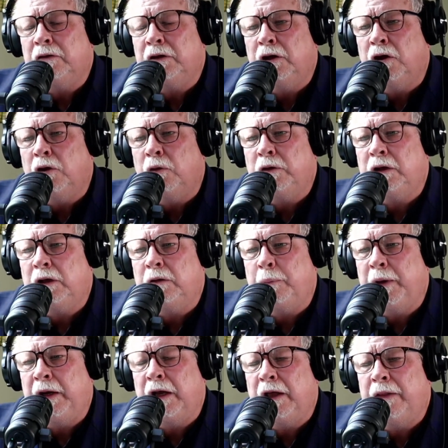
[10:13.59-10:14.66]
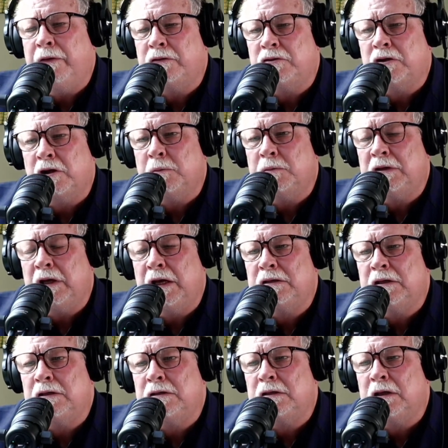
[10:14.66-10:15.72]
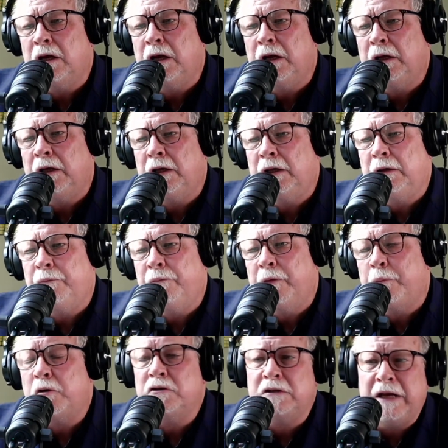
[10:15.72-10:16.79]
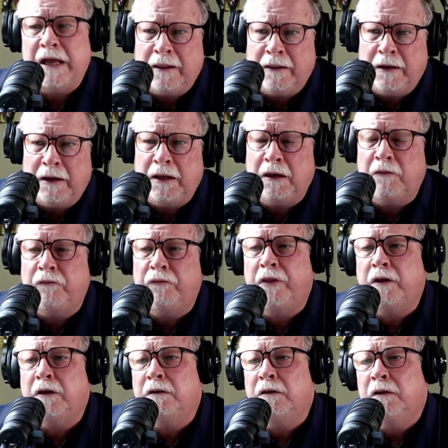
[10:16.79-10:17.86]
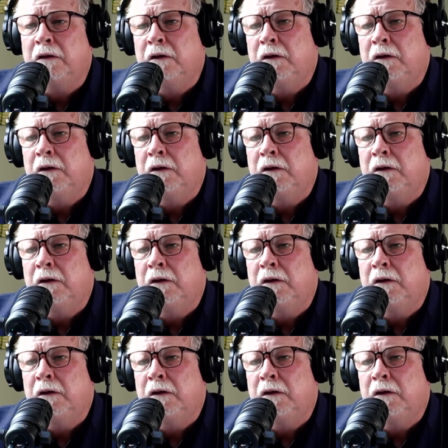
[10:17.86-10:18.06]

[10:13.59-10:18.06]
Depending on the circumstances, the personality of the